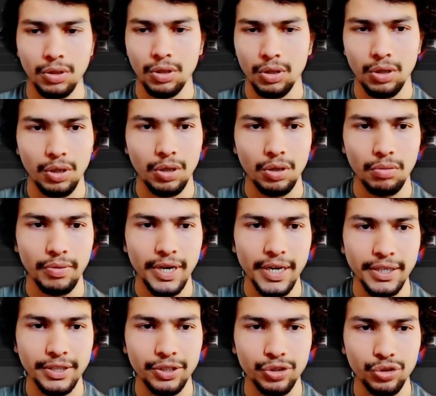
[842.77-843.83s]
All
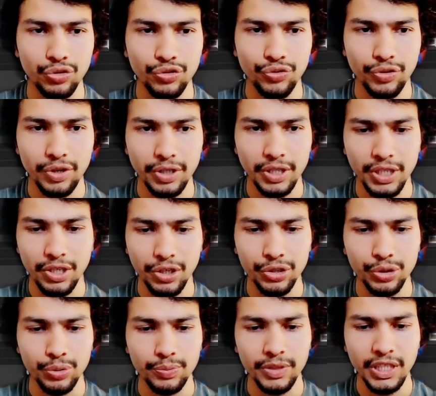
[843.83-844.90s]
right, so for the
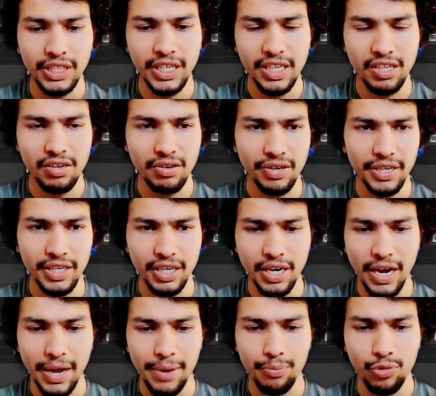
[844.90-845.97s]
custom data generator,
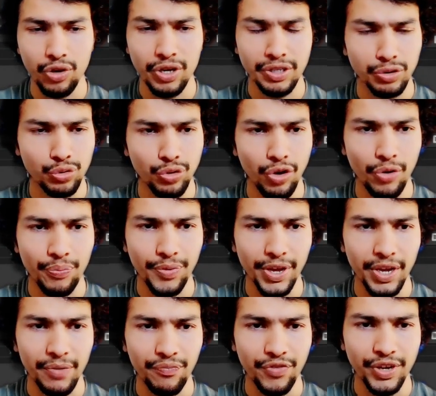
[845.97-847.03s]
I'm going to copy
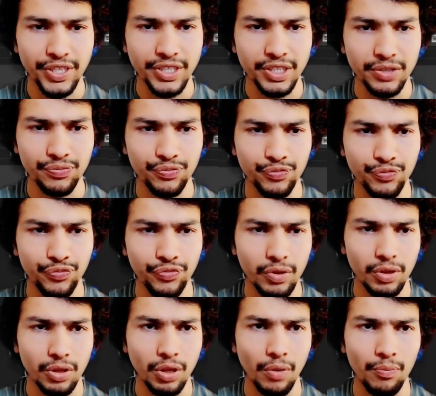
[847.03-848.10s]
and paste
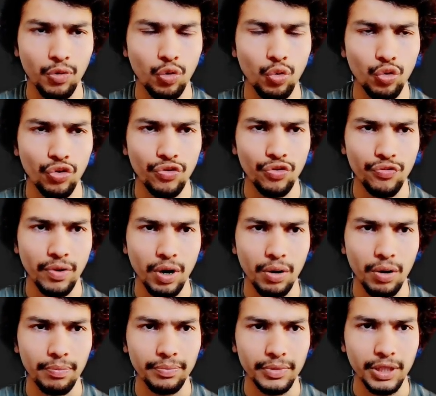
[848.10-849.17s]
some code
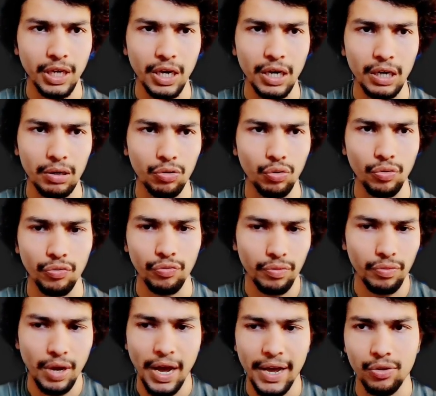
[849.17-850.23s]
from the
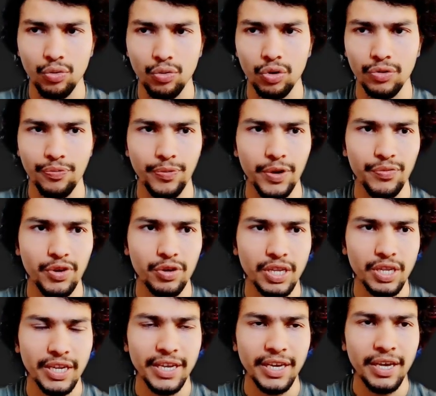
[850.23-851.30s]
I wrote
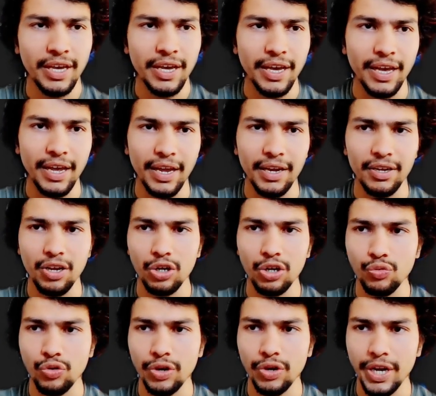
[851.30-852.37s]
previously, and
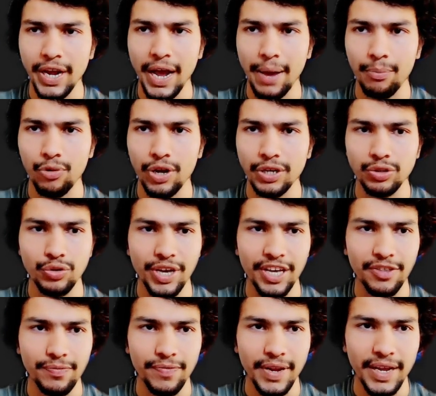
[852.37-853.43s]
don't worry, I'm going to
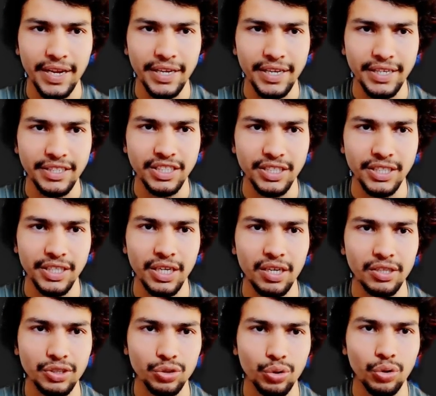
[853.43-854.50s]
explain it
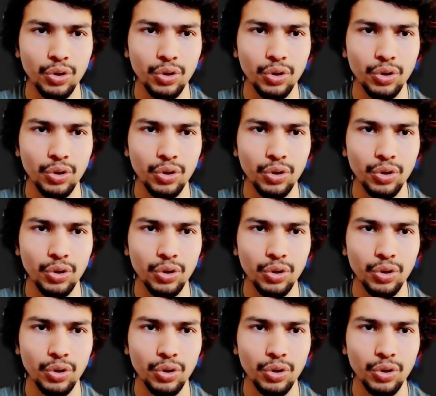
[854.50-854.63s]
here. So